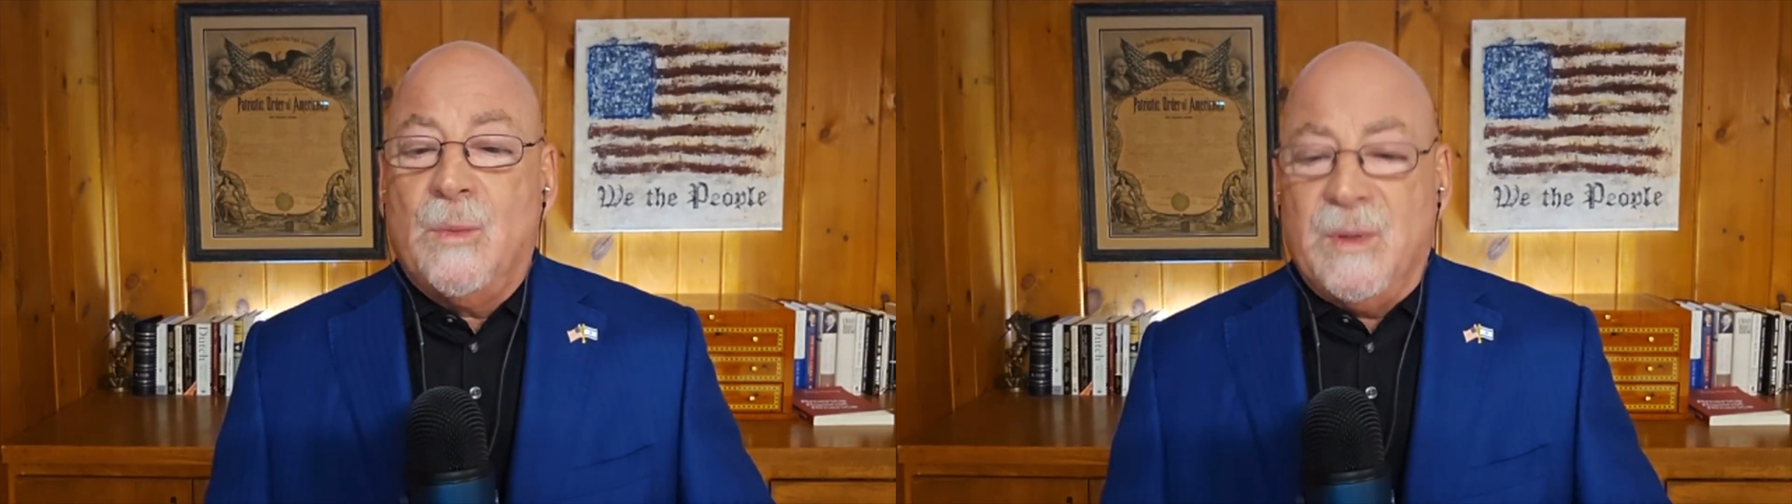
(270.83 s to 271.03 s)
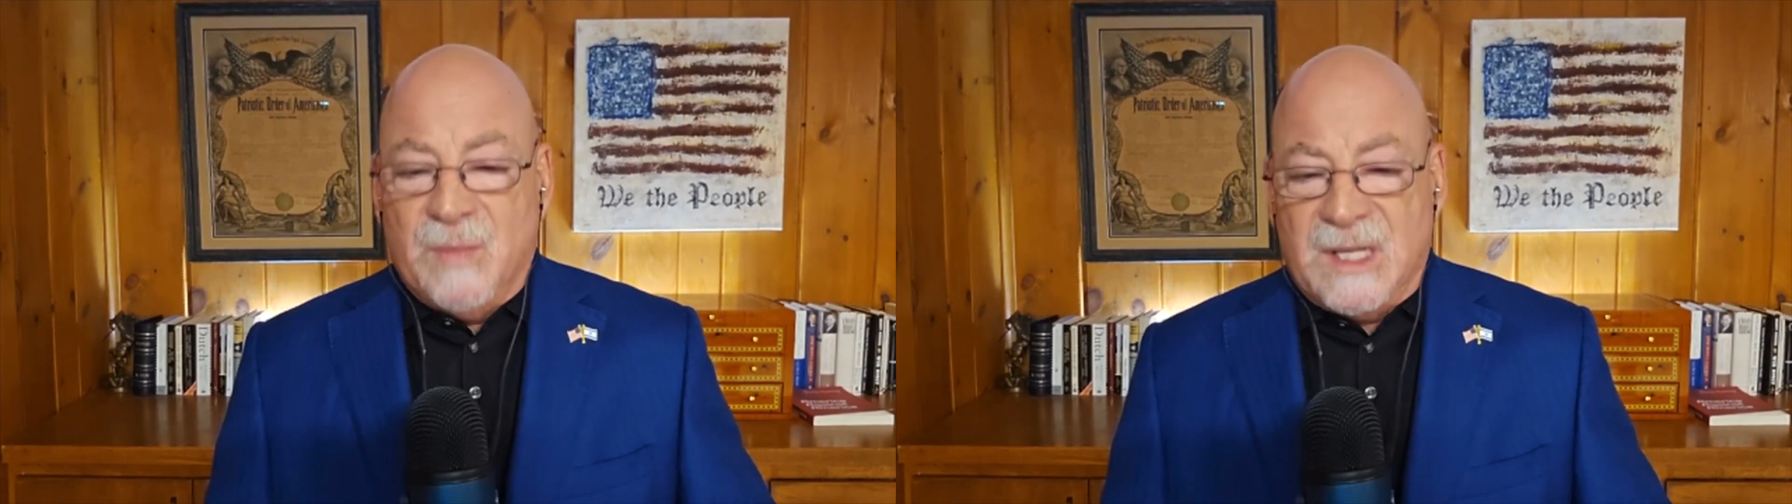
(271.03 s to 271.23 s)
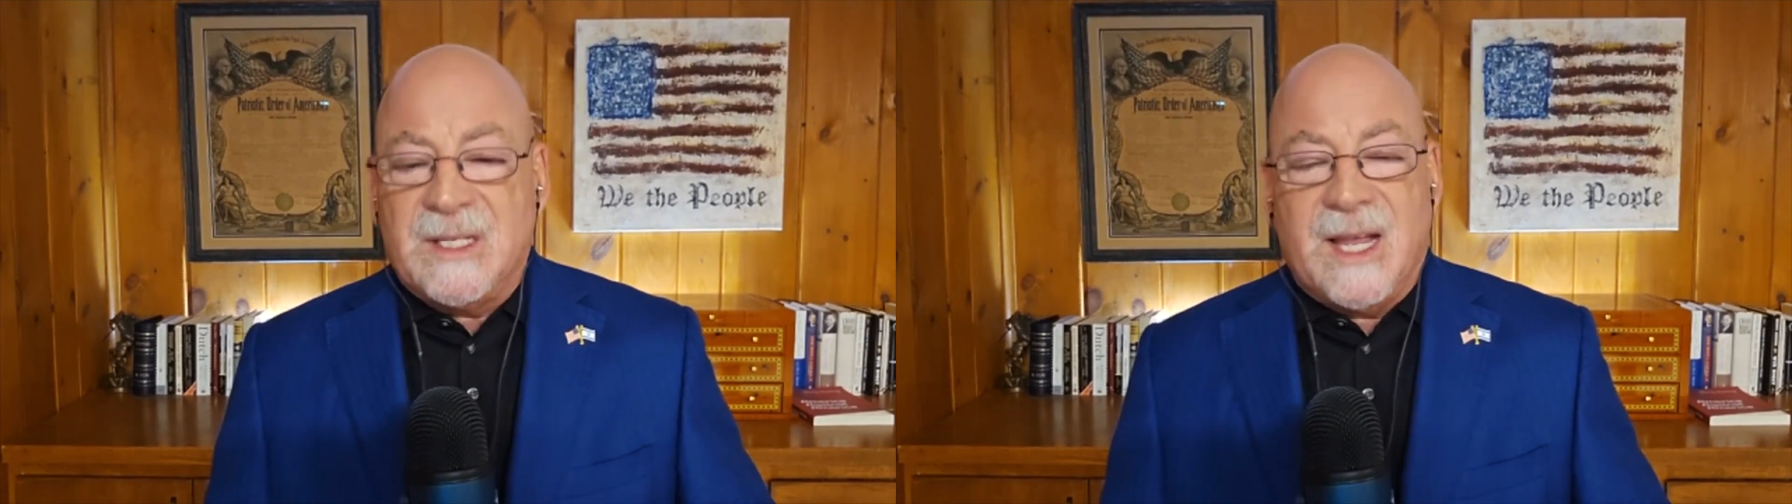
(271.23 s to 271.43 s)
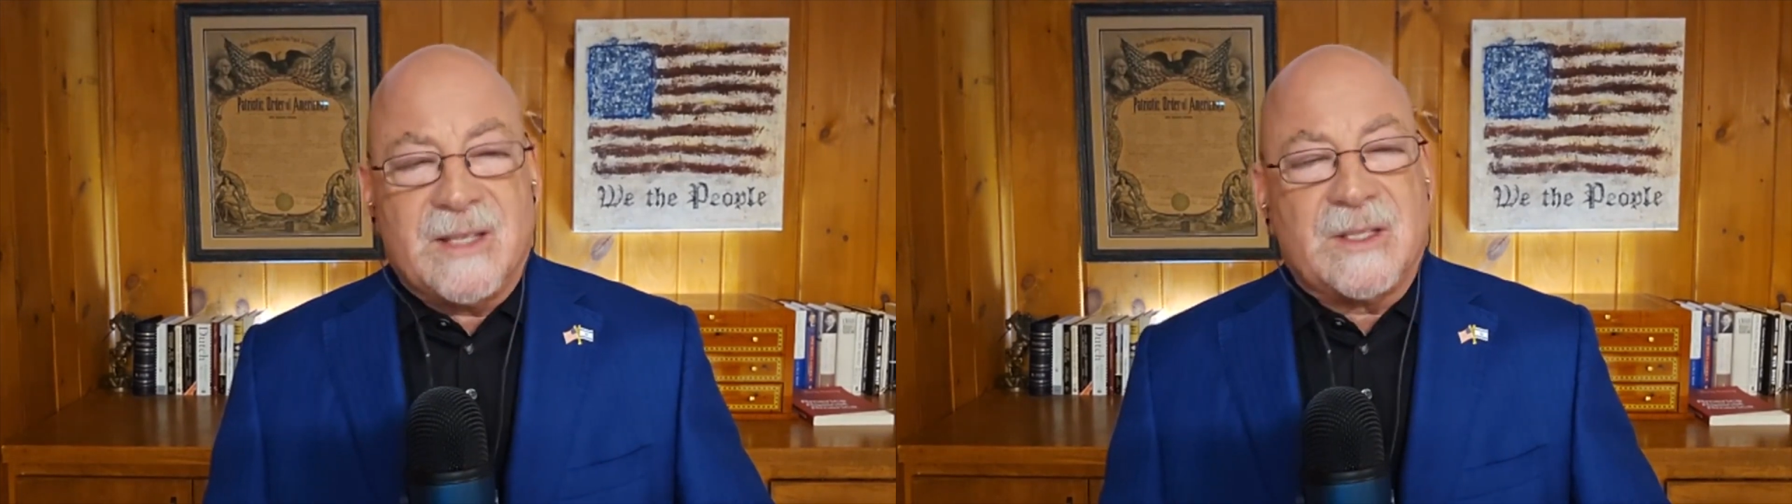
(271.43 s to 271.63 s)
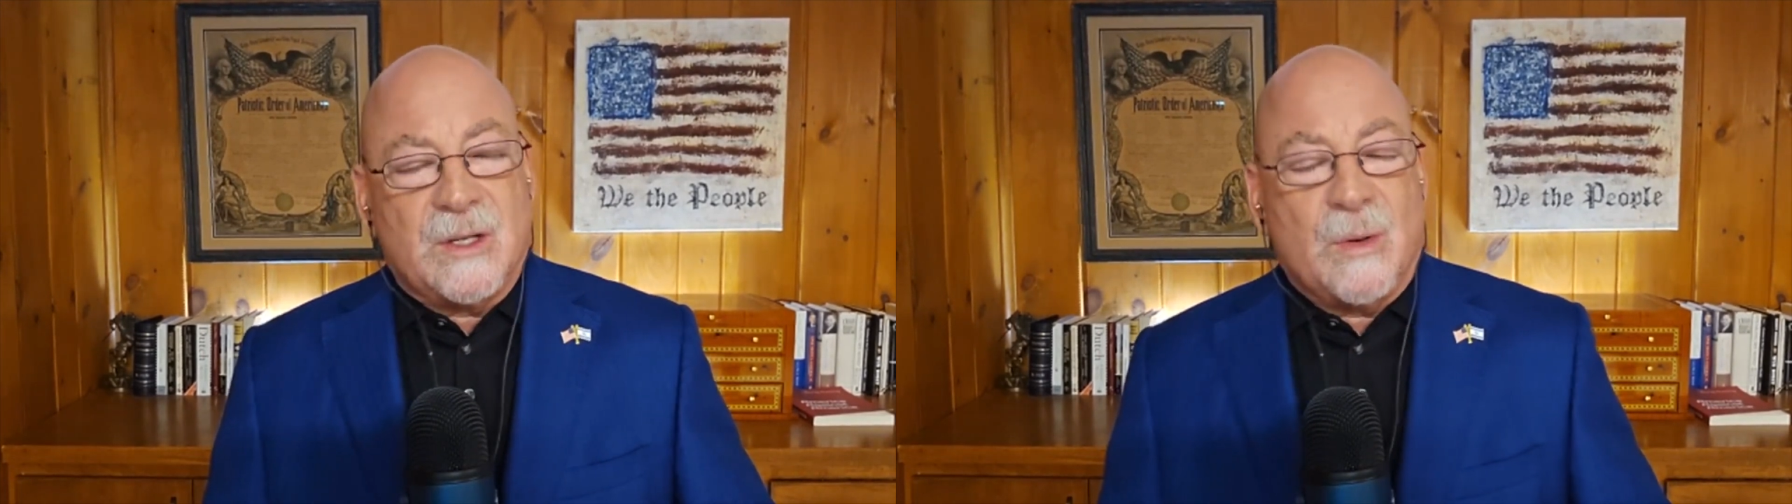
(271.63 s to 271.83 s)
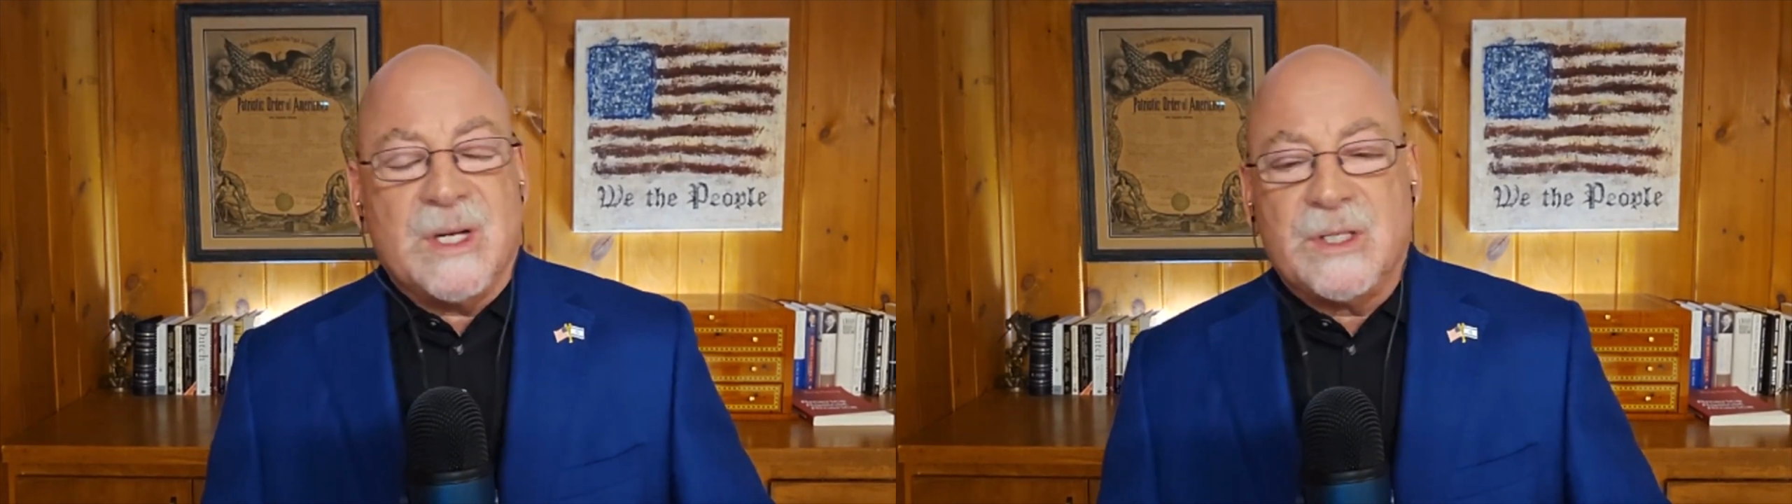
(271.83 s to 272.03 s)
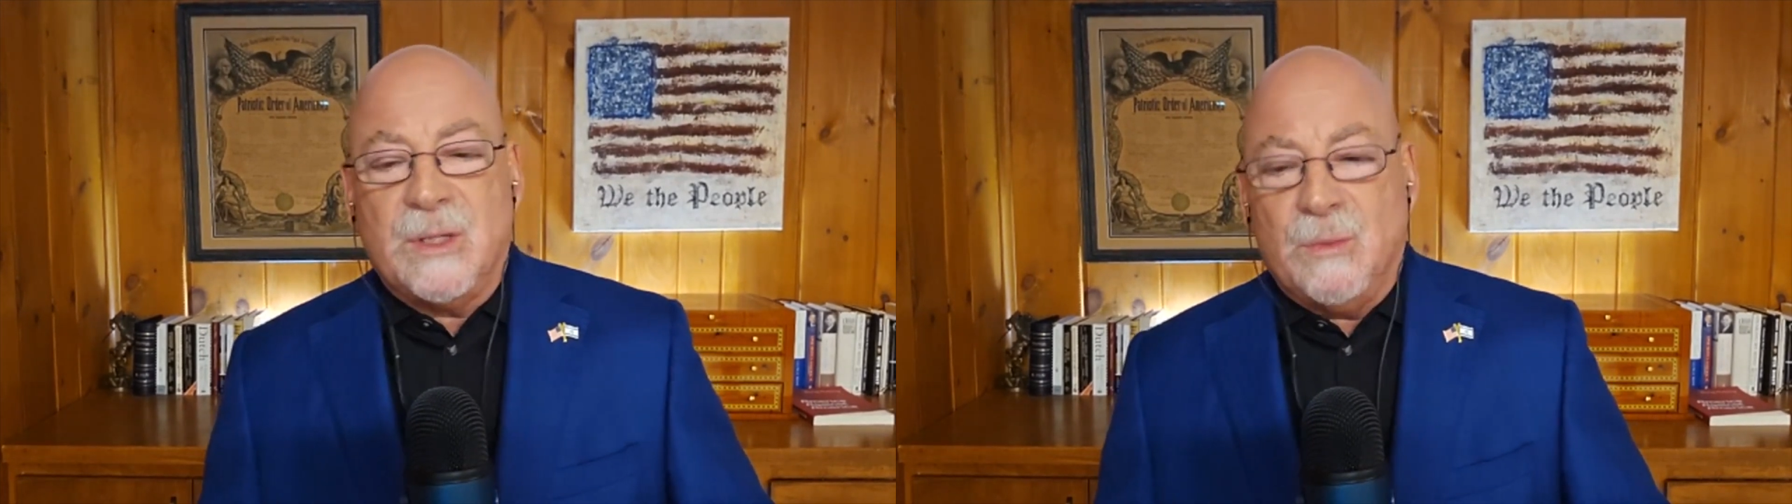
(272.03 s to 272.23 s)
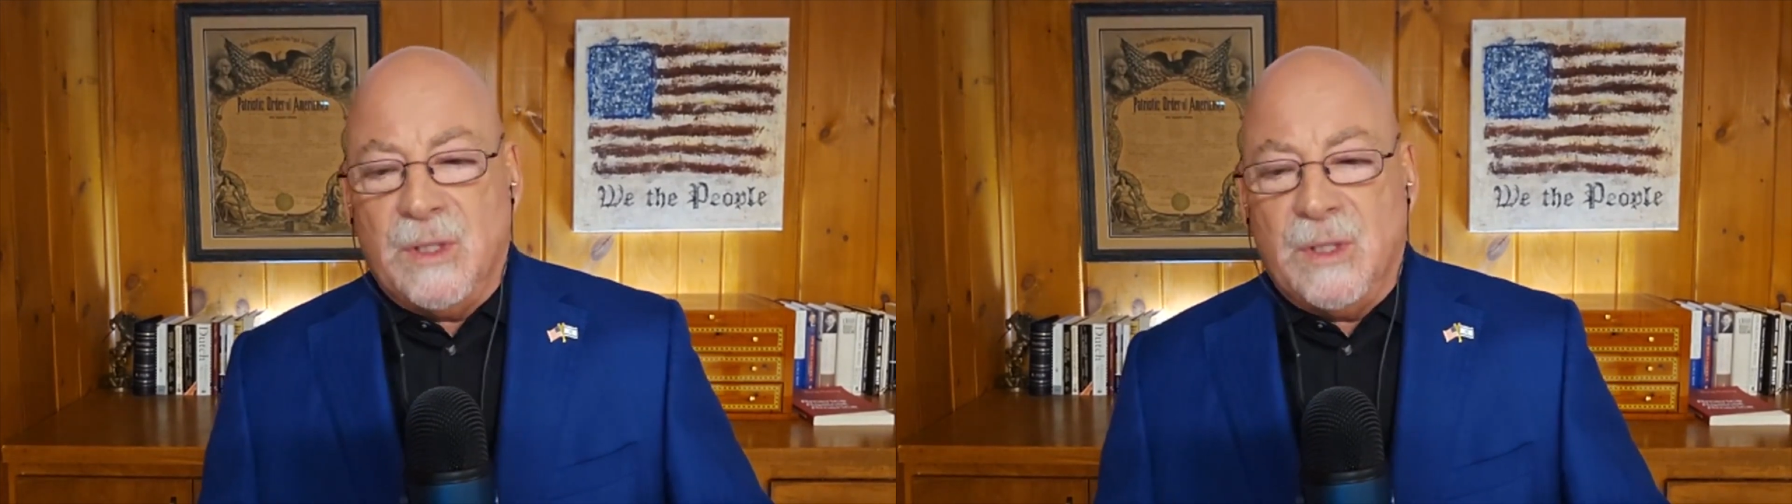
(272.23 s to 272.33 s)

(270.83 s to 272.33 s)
We must ask the question,